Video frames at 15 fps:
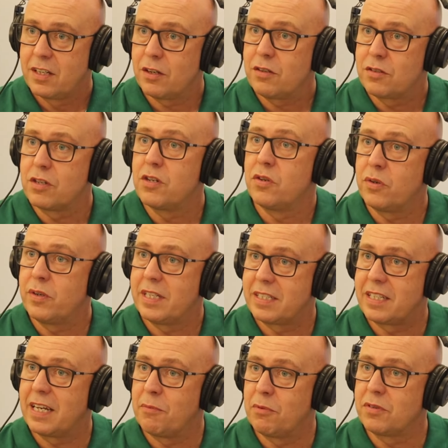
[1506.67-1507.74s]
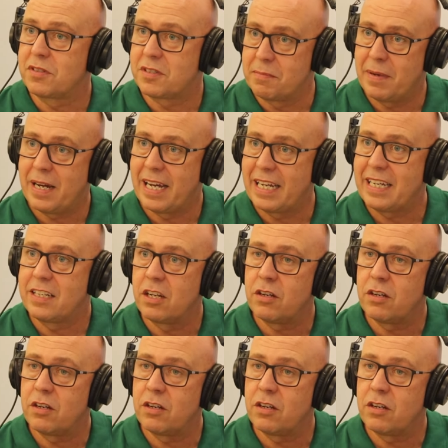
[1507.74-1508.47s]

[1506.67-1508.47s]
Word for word: Knows the noise that he wants to make.